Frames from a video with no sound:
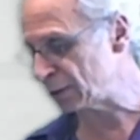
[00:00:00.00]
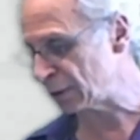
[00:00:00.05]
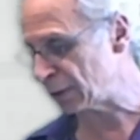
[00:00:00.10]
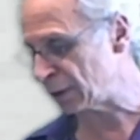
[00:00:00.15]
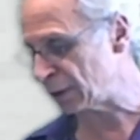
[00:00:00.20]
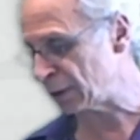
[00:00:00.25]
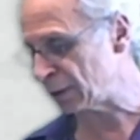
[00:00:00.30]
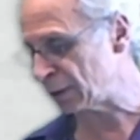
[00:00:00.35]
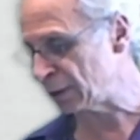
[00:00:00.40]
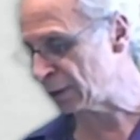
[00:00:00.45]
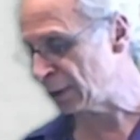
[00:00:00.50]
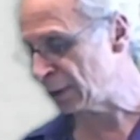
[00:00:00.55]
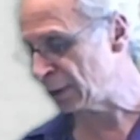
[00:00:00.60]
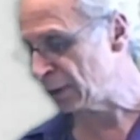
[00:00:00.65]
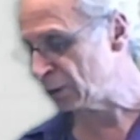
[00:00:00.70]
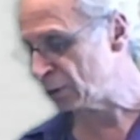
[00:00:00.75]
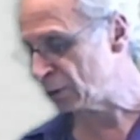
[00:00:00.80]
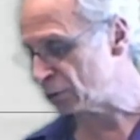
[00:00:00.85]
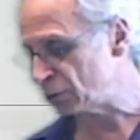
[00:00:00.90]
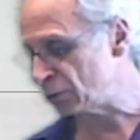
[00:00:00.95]
The
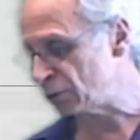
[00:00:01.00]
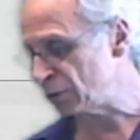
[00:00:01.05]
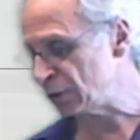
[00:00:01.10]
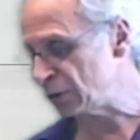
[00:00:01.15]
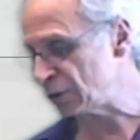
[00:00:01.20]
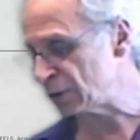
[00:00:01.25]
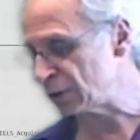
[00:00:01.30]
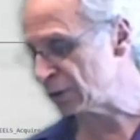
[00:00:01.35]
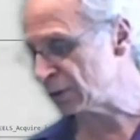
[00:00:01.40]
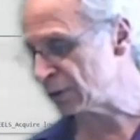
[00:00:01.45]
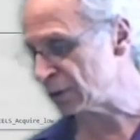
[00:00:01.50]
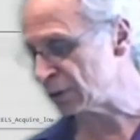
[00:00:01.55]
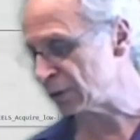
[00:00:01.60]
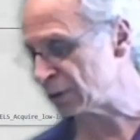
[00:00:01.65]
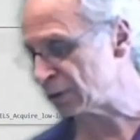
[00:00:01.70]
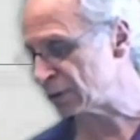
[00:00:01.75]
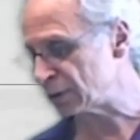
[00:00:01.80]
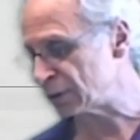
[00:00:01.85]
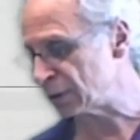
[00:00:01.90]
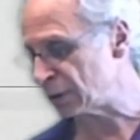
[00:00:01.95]
reason is we
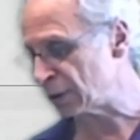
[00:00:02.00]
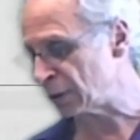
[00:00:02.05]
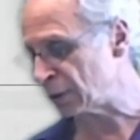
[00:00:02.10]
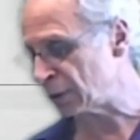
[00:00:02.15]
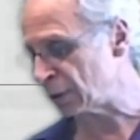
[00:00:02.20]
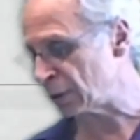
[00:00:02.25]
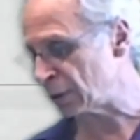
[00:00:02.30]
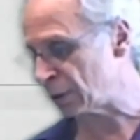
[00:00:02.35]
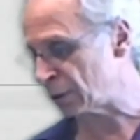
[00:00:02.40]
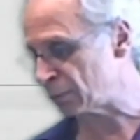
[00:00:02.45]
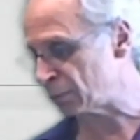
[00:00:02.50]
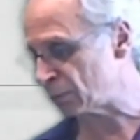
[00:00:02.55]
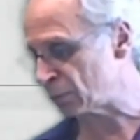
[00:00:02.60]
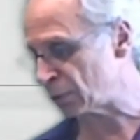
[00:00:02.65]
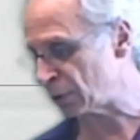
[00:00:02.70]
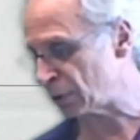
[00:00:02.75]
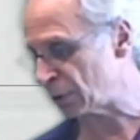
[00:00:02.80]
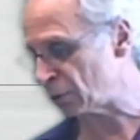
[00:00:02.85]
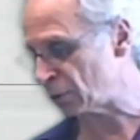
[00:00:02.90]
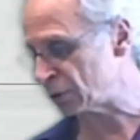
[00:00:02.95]

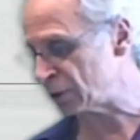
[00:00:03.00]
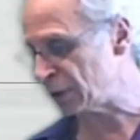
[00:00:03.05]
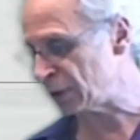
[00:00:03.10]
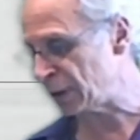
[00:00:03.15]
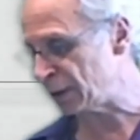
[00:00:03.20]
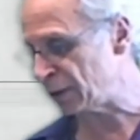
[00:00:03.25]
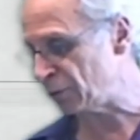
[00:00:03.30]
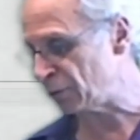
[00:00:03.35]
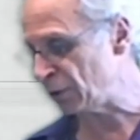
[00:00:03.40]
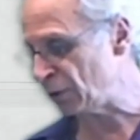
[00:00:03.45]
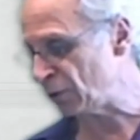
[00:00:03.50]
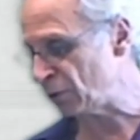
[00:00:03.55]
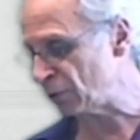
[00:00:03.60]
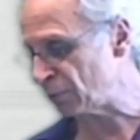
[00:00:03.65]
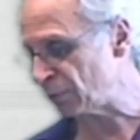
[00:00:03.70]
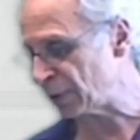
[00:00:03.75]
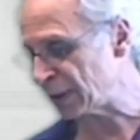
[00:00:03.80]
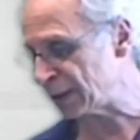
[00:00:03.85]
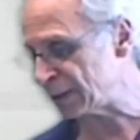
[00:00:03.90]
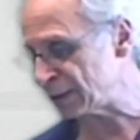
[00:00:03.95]
don't see any reason
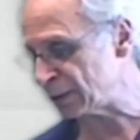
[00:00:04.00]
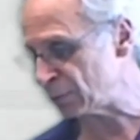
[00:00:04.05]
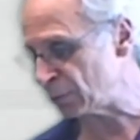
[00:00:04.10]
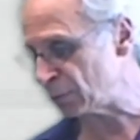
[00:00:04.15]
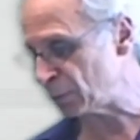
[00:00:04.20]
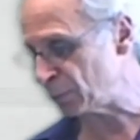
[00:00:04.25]
why that would